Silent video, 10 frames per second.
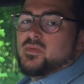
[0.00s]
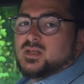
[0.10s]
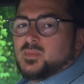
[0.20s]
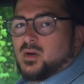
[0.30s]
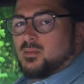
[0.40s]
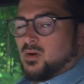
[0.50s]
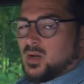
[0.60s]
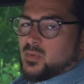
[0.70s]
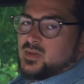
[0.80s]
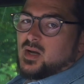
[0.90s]
thing to bear in
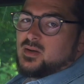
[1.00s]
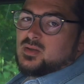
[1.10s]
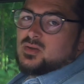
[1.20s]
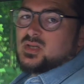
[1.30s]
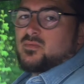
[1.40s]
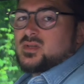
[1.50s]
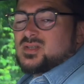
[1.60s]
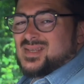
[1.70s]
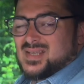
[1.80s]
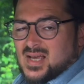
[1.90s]
mind with the Audi Q7 is
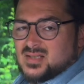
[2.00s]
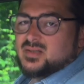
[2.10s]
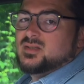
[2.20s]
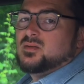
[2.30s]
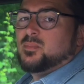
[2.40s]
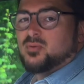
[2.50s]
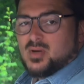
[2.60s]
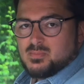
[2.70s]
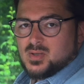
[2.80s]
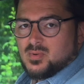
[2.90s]
that yes, this is a
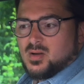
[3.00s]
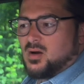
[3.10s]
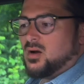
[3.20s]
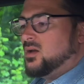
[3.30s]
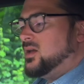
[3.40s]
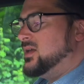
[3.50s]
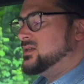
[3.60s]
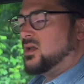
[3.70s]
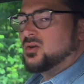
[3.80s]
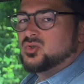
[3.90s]
premium car, it is
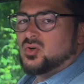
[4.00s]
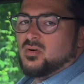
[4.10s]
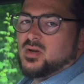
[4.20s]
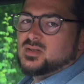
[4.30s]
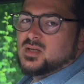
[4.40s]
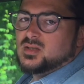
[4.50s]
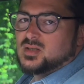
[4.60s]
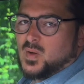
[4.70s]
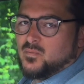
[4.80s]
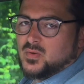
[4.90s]
luxurious, it is
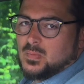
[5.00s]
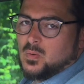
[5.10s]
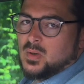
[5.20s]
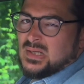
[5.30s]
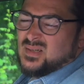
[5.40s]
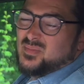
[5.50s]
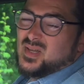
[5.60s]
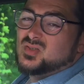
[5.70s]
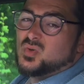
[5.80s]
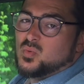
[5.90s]
comfortable, but
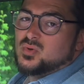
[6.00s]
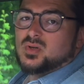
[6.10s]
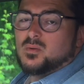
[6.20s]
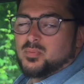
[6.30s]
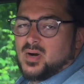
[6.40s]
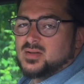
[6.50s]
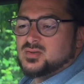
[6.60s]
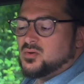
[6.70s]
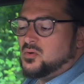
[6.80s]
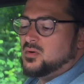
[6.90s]
it's also
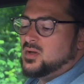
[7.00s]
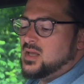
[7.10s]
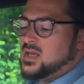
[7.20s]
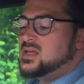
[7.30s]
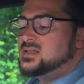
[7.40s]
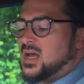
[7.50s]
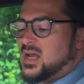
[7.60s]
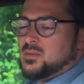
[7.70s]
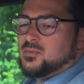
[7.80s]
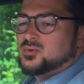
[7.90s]
practical. It is
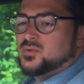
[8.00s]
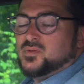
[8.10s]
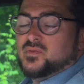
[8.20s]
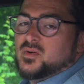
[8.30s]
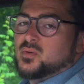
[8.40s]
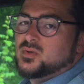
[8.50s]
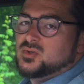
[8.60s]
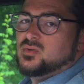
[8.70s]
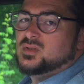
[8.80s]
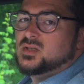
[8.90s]
able to fulfill the
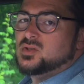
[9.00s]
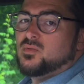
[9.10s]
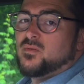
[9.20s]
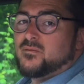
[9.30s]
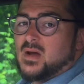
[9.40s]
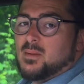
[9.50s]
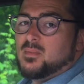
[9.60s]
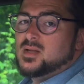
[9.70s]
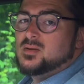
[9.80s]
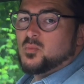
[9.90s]
duties of a
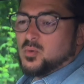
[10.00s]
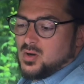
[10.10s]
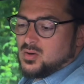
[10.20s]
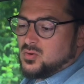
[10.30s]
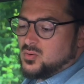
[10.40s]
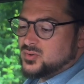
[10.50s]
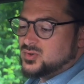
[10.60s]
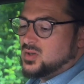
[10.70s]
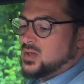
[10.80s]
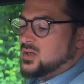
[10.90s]
family workhorse.
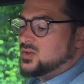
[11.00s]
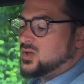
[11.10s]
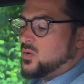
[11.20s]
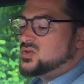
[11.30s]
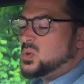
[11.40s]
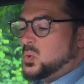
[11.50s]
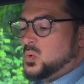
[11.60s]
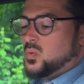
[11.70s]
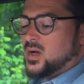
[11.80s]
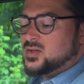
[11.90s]
So it's
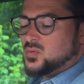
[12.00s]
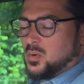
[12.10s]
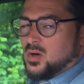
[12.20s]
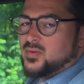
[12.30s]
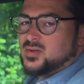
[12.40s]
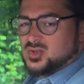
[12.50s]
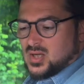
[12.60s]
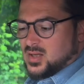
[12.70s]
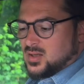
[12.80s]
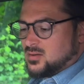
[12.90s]
always worth
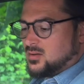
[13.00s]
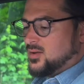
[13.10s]
checking